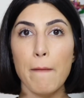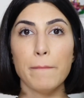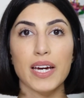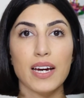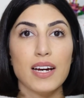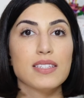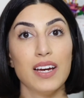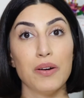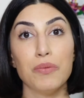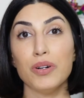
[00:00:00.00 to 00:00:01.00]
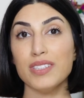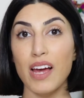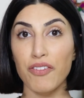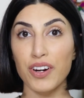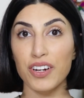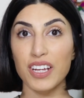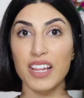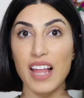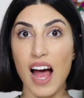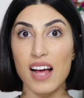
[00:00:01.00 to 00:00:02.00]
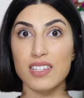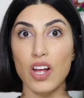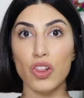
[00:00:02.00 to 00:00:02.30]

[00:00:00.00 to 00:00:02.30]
because it will definitely last